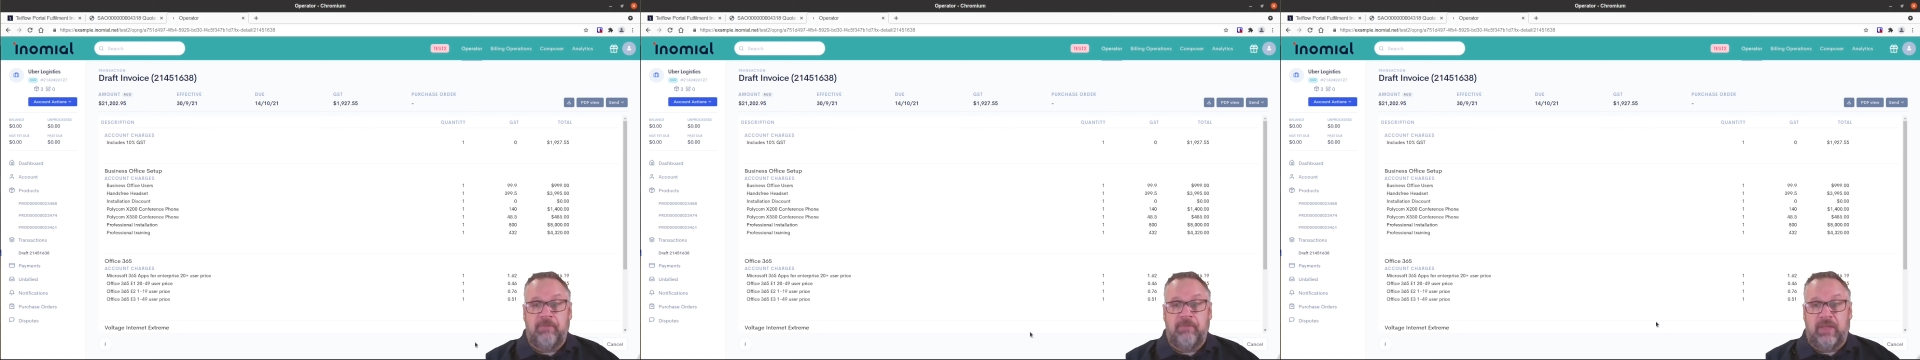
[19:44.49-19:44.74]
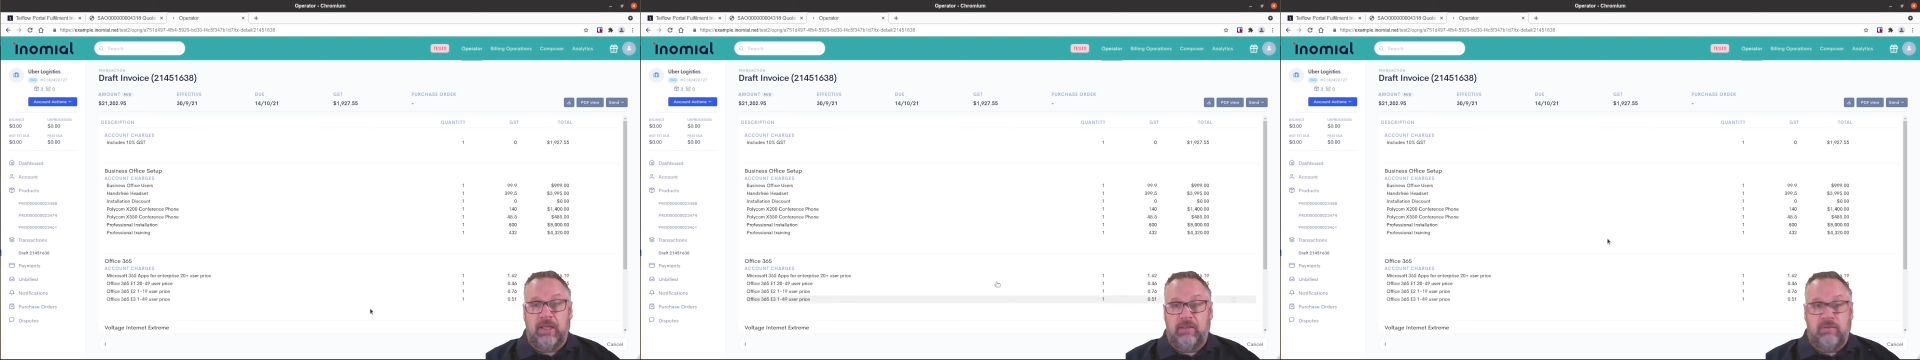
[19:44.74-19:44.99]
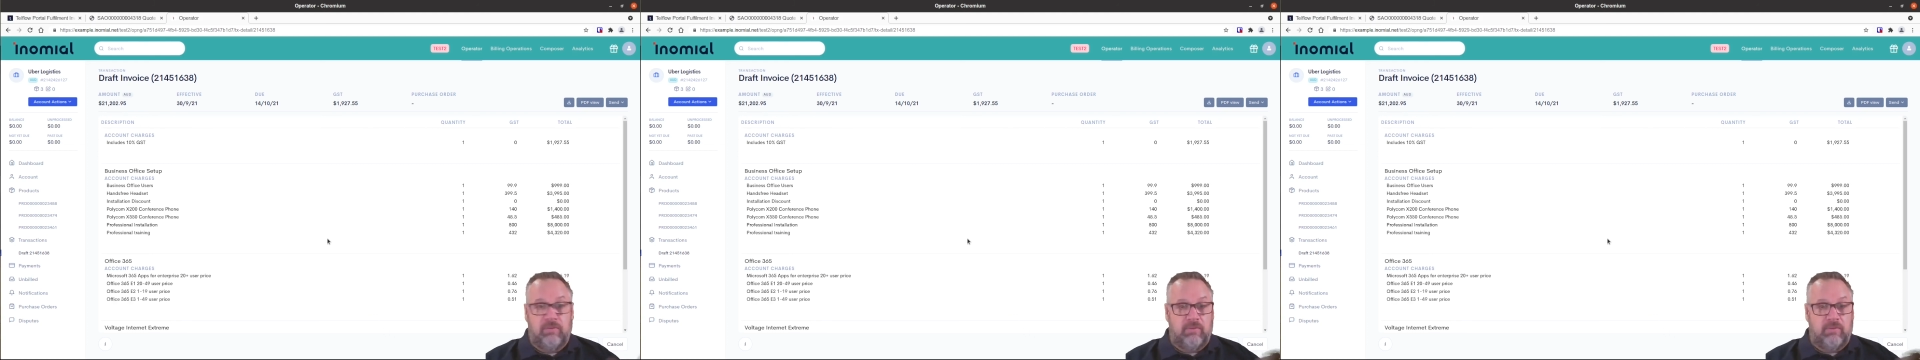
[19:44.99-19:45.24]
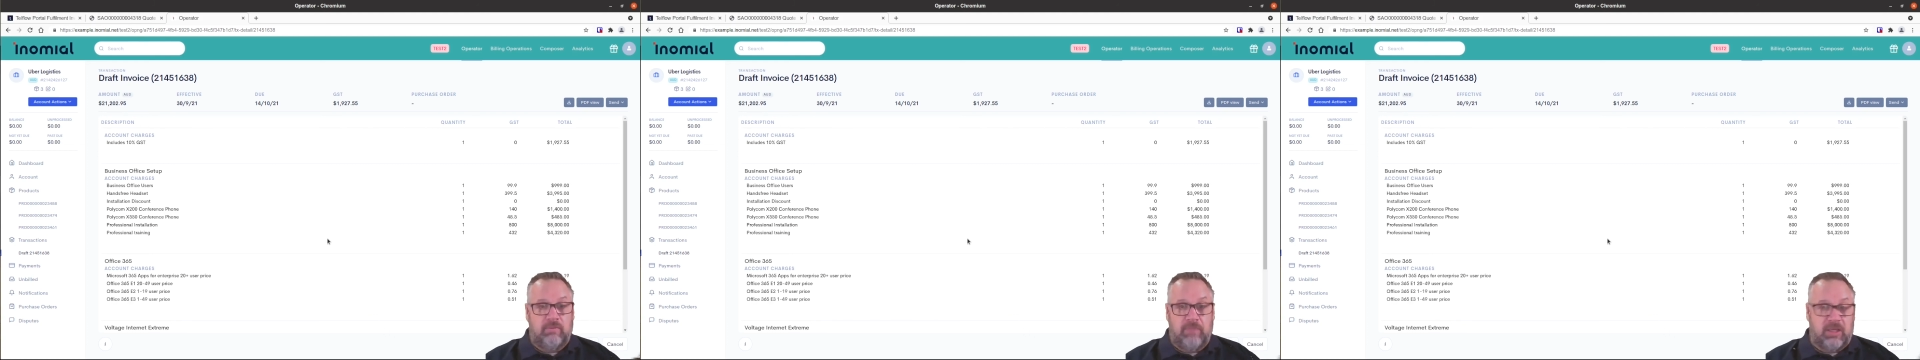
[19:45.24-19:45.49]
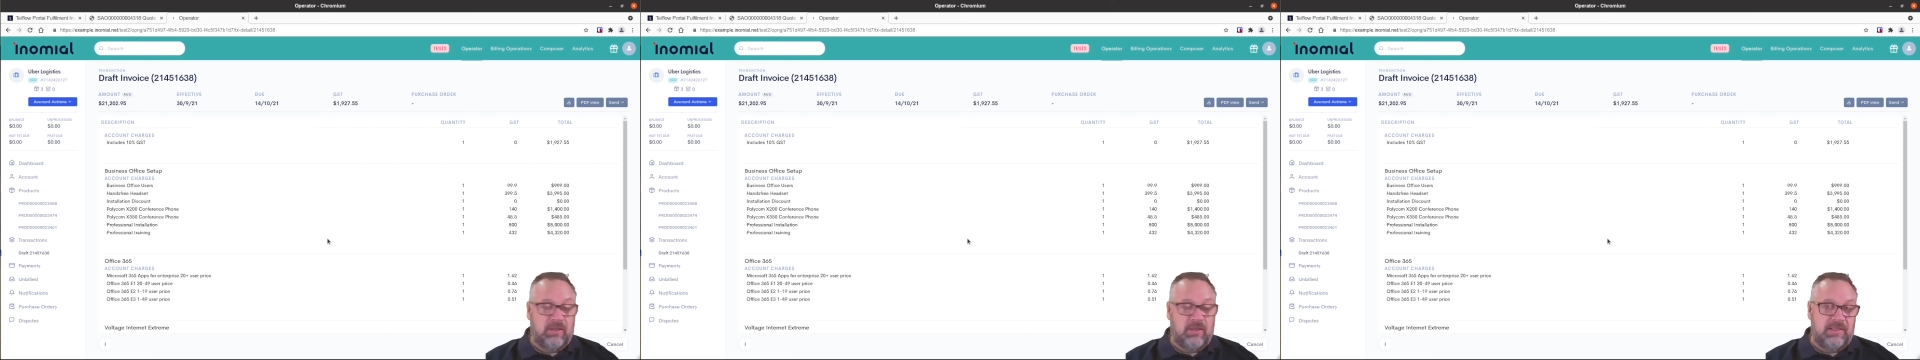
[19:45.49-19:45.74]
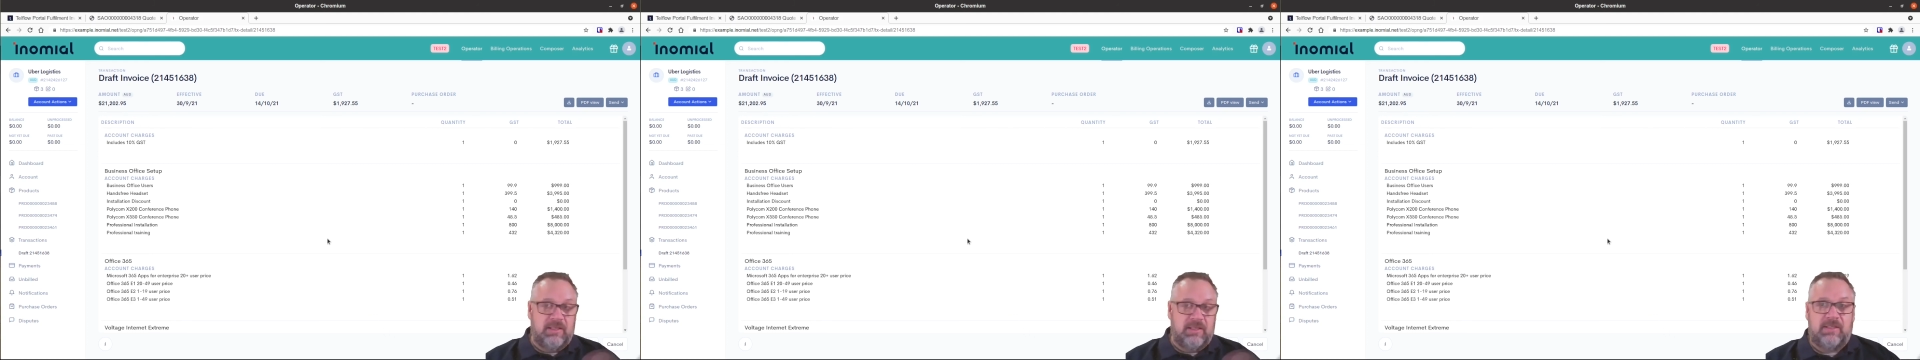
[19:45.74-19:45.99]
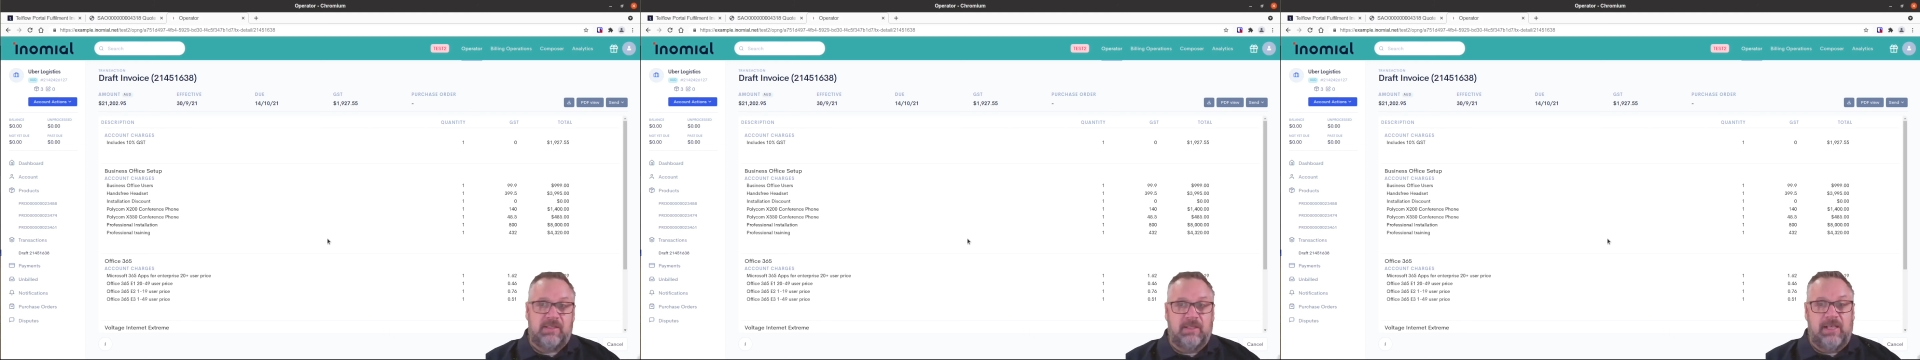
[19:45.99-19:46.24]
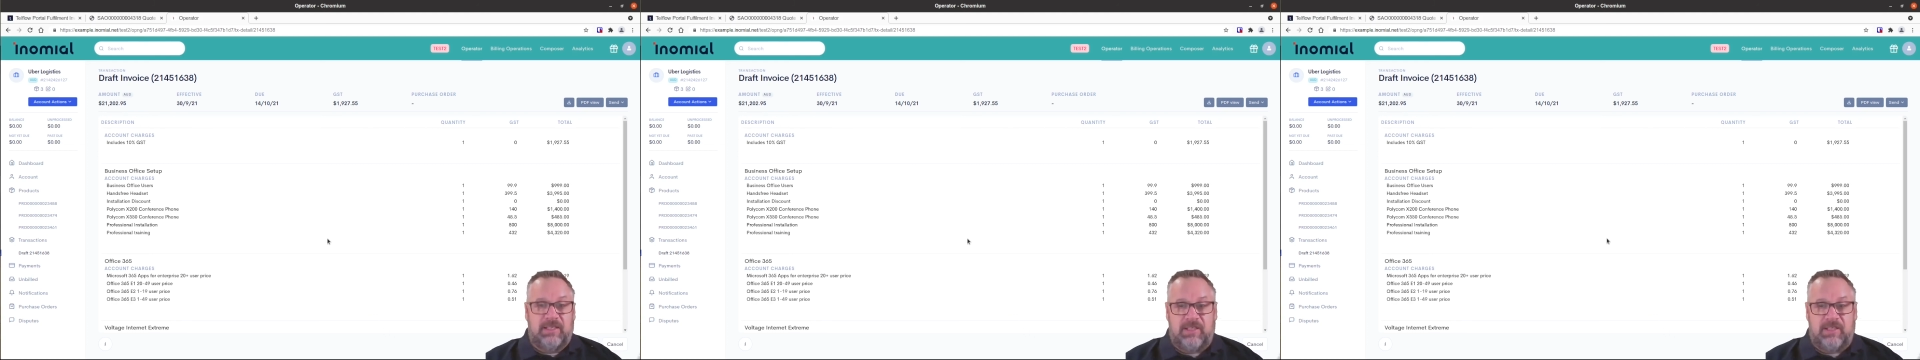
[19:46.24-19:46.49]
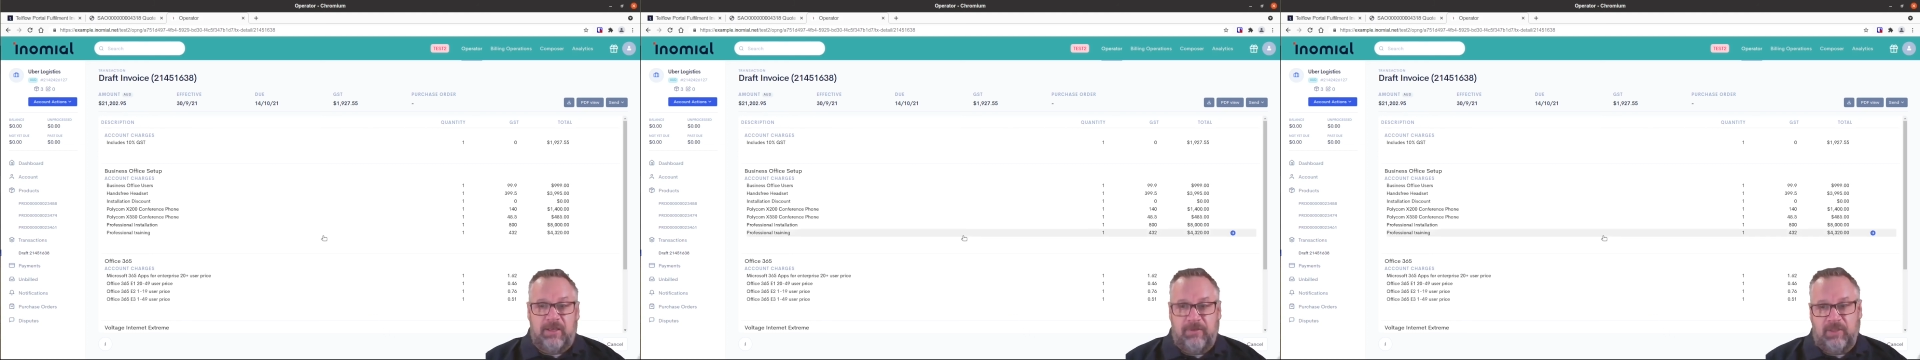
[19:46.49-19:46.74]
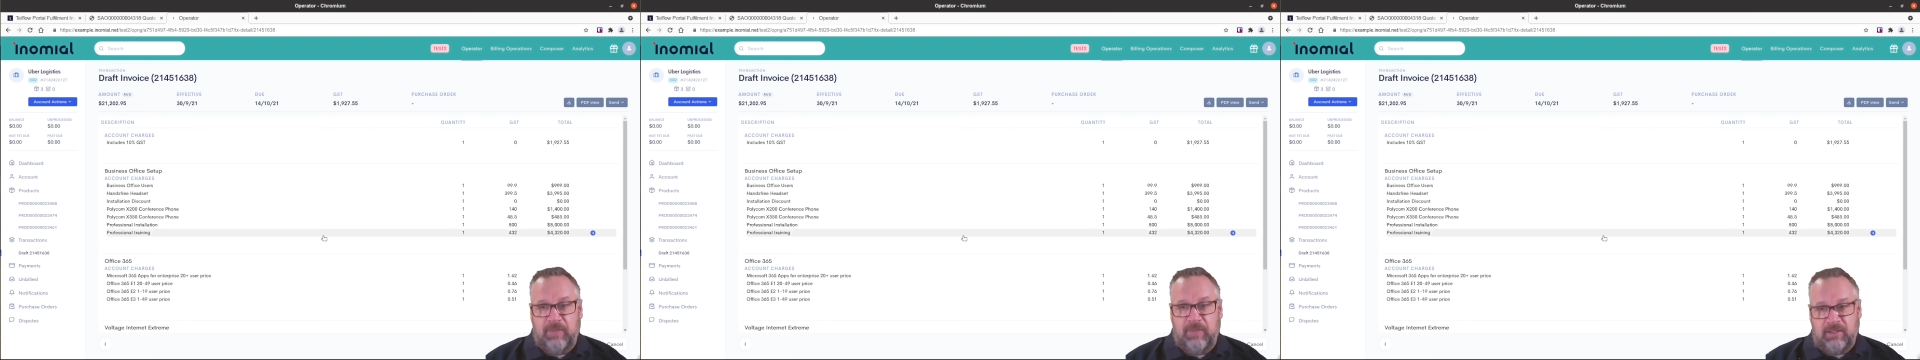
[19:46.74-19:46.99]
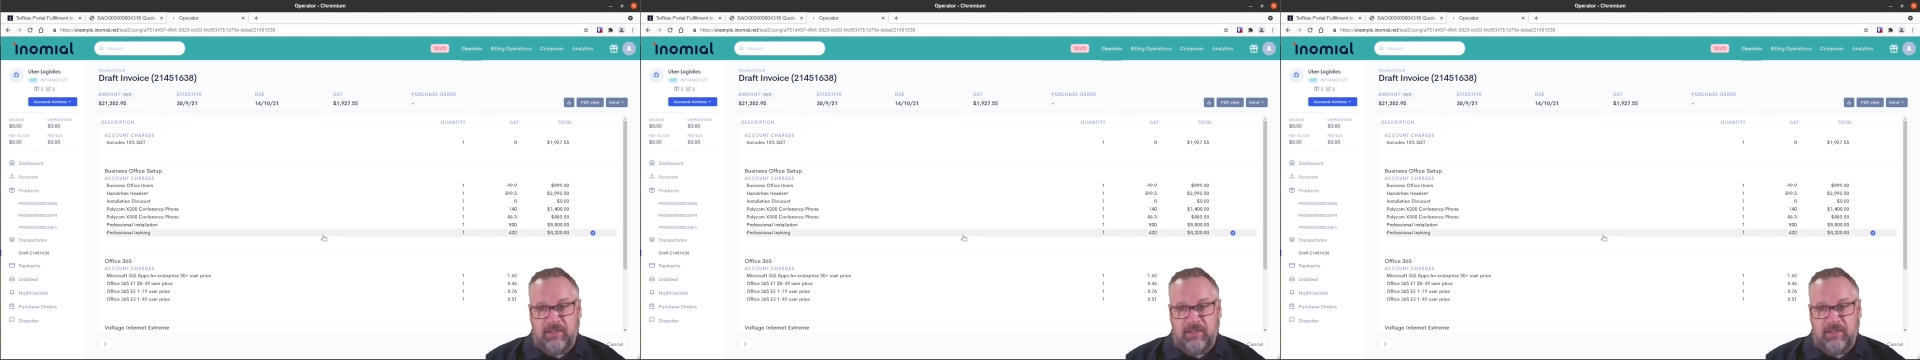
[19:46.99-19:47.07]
And because it is the last day of the month,